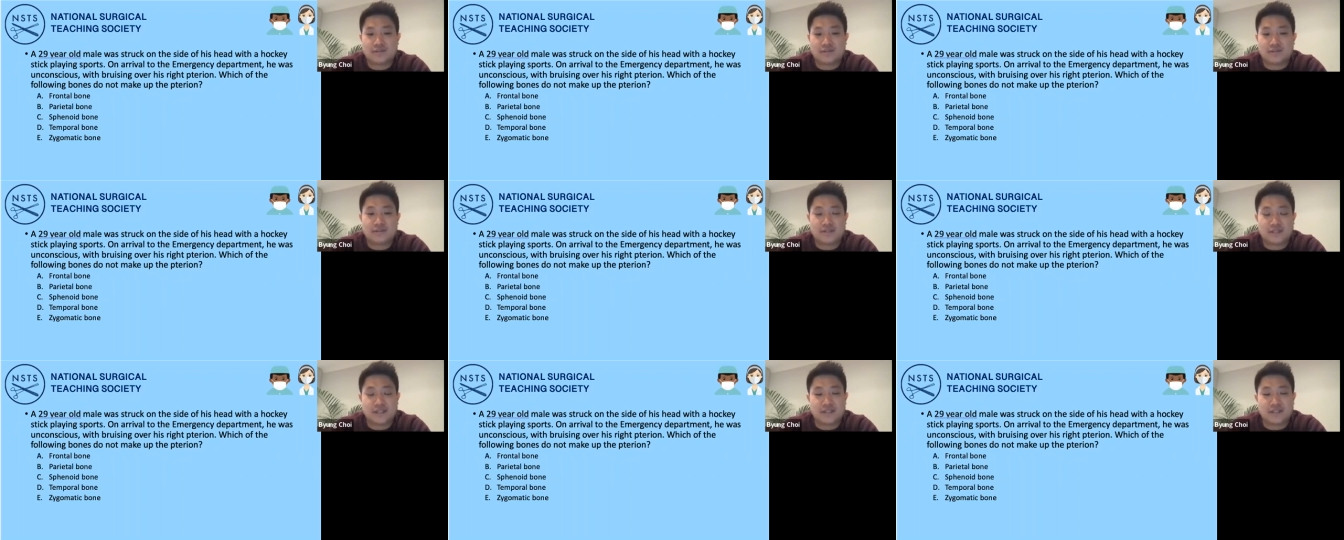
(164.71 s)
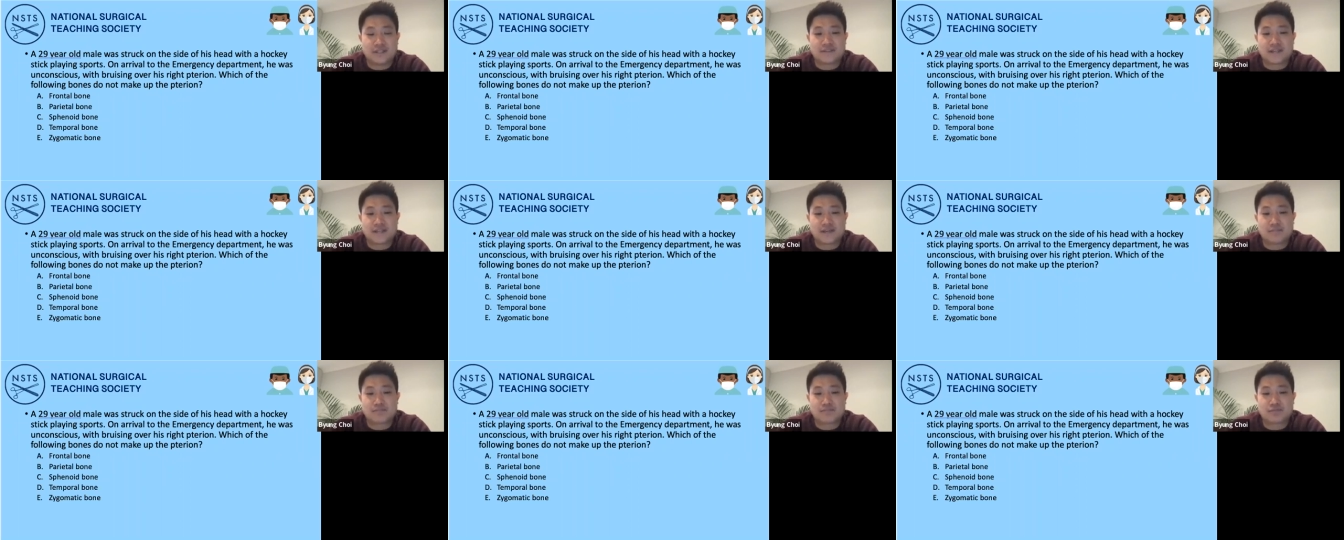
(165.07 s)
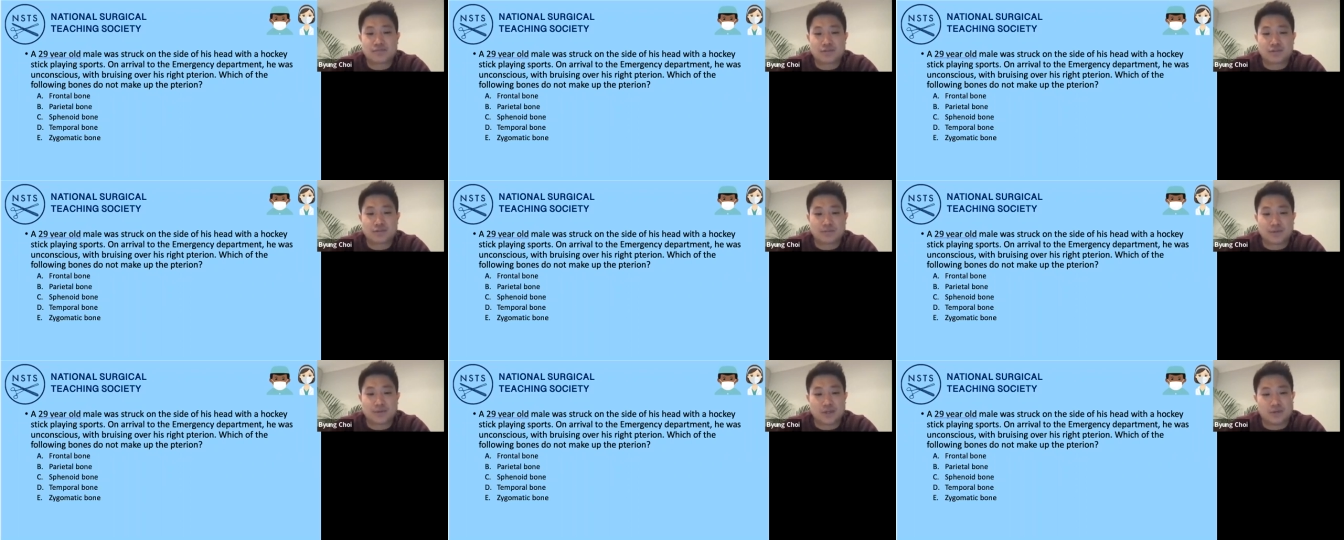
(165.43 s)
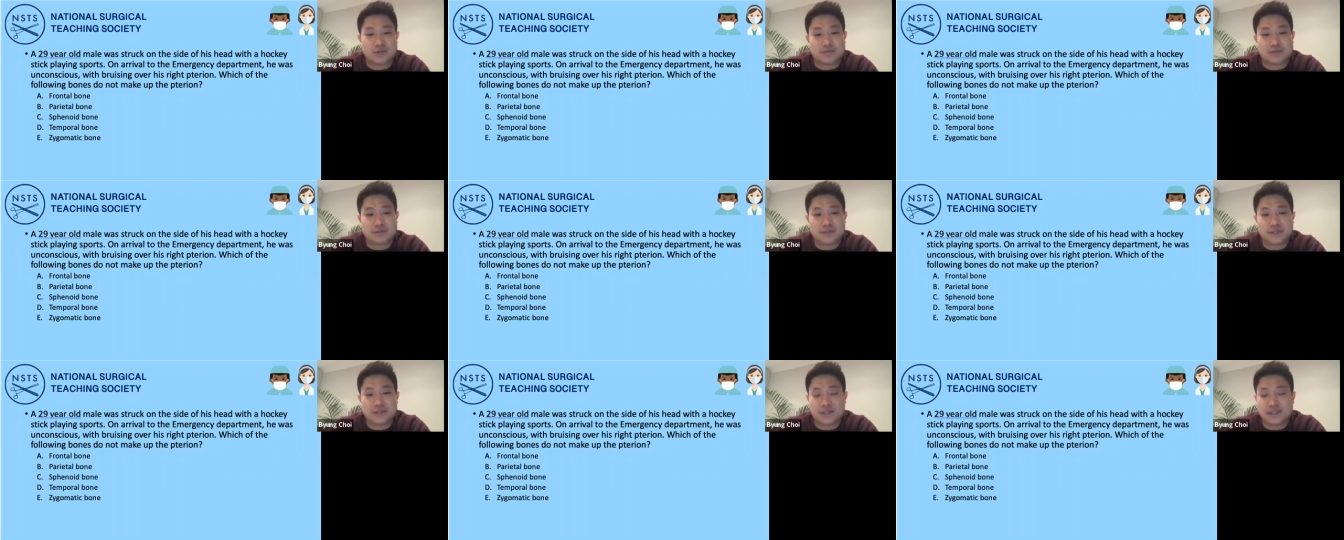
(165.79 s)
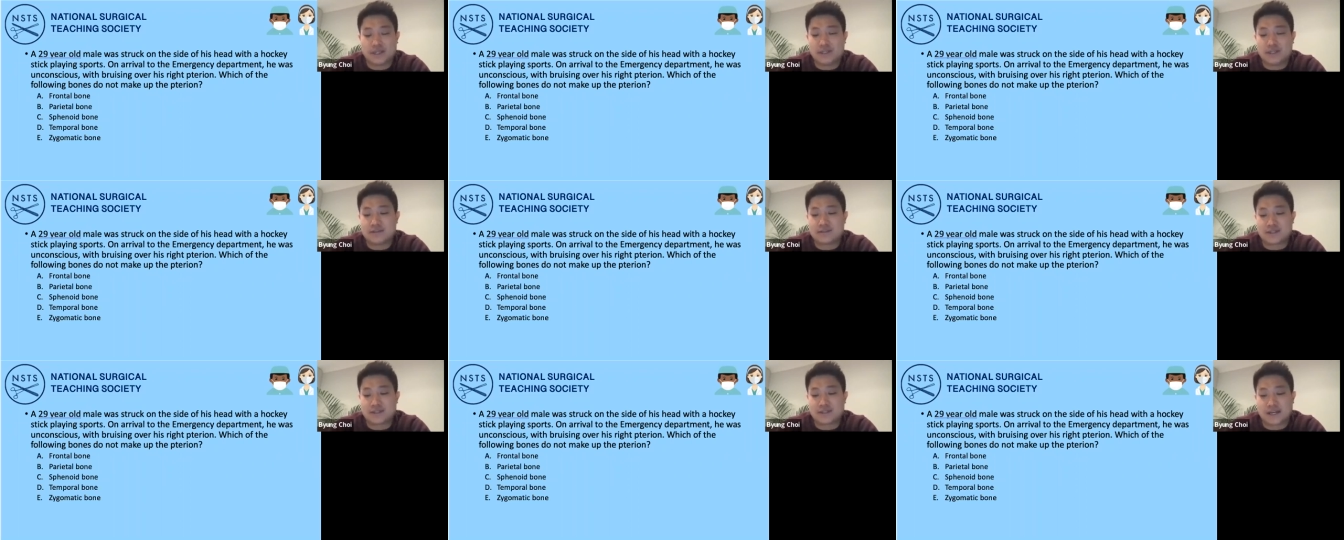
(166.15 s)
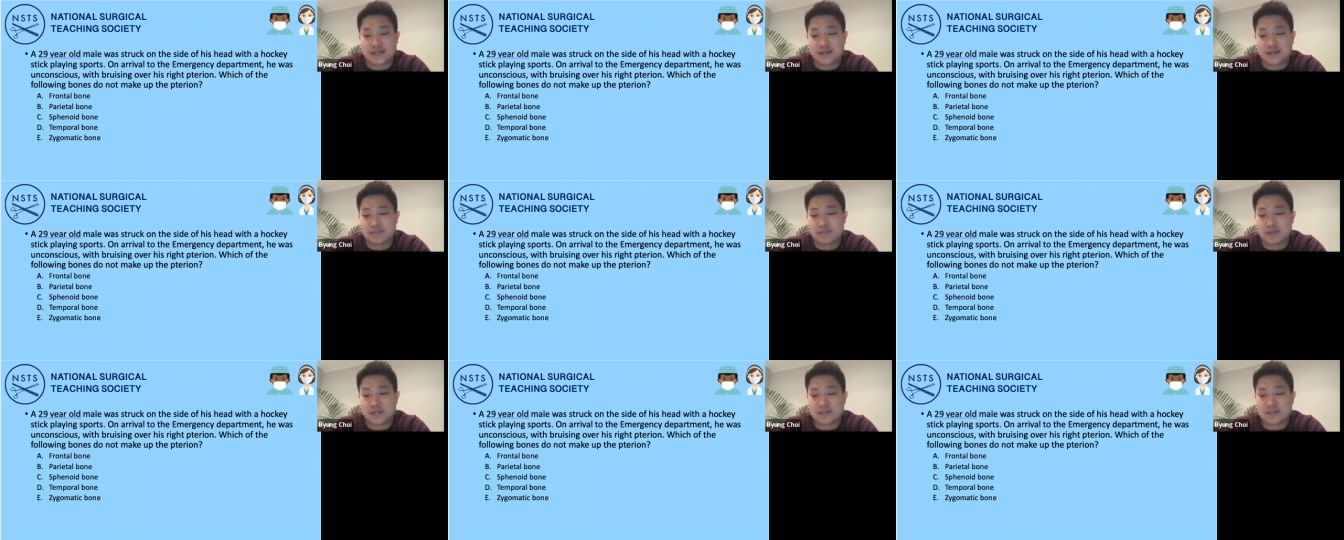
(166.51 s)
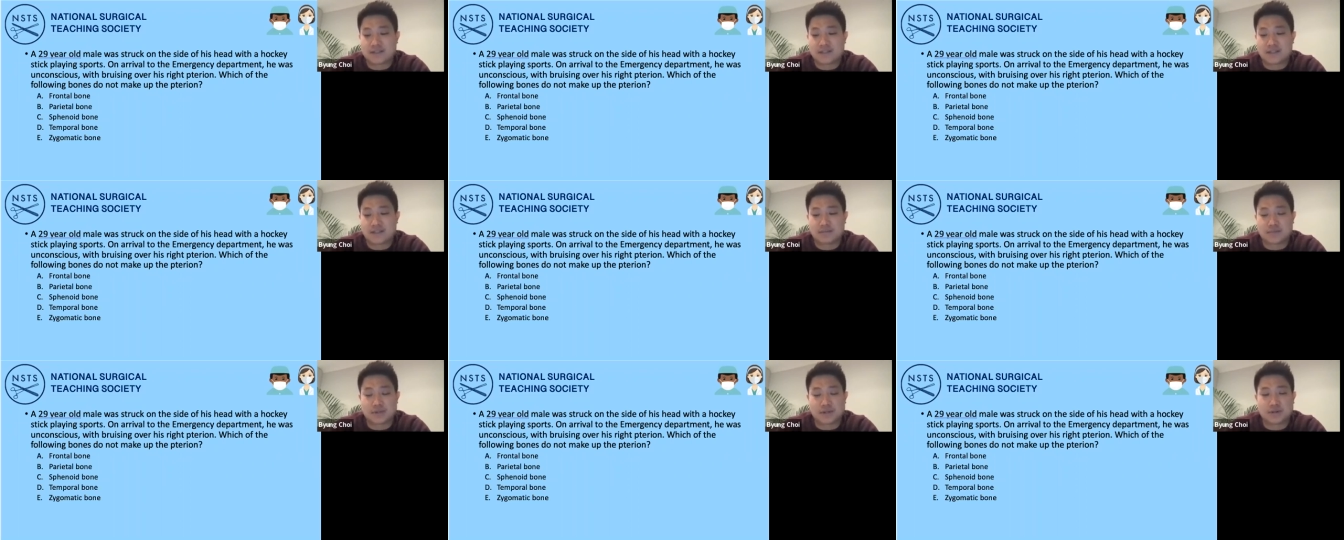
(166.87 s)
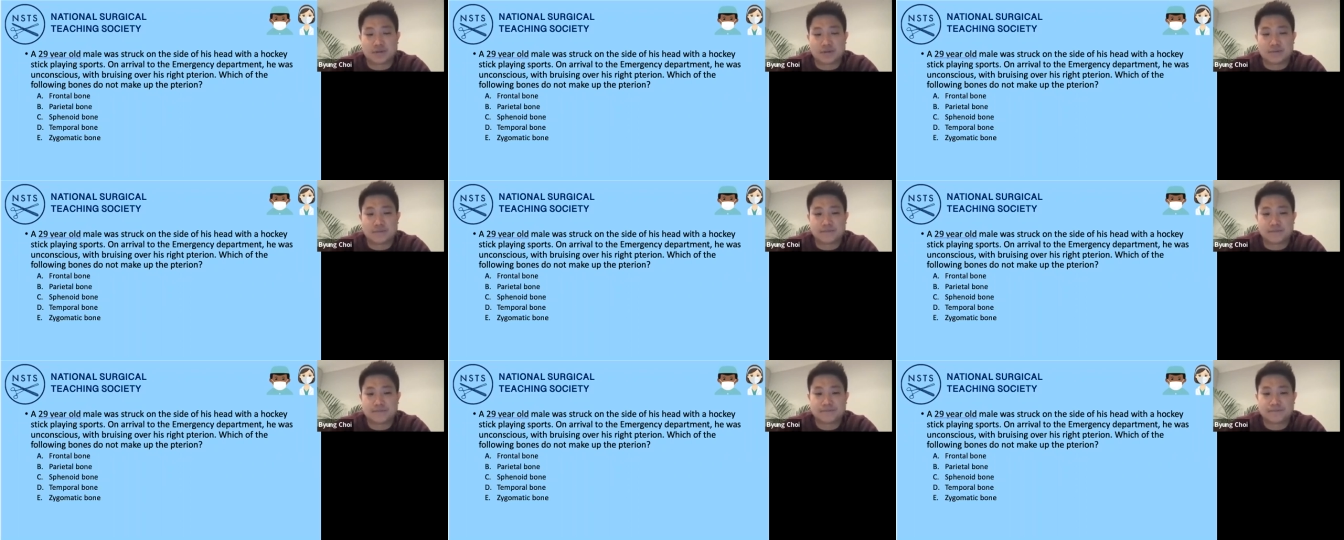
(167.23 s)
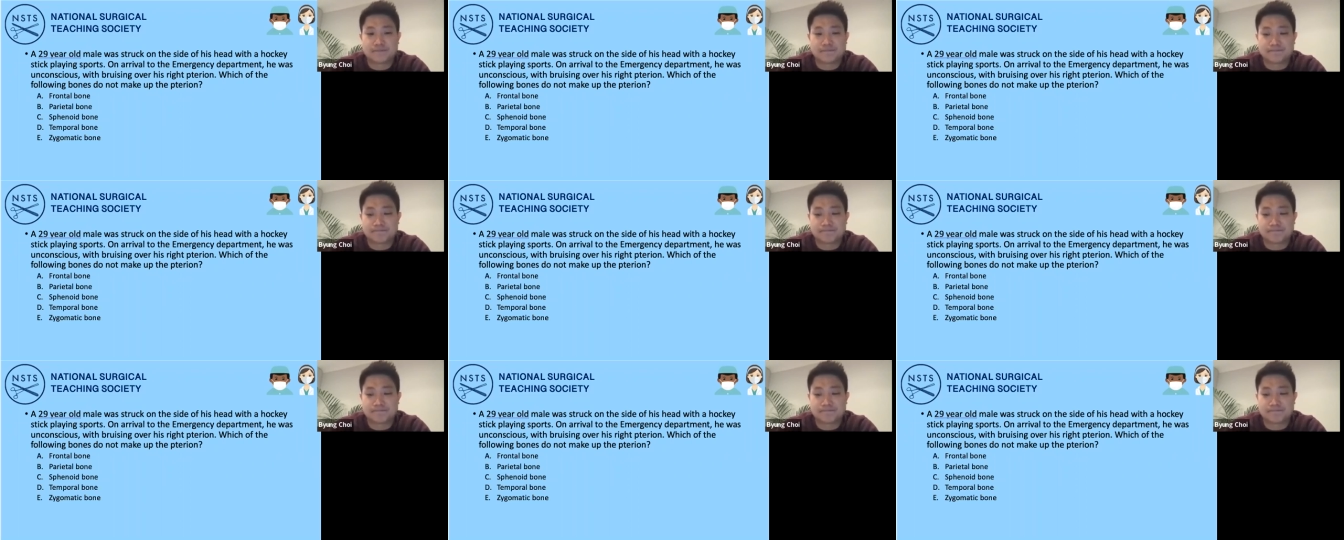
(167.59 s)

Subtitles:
D, temporal bone, E, zygomatic bone.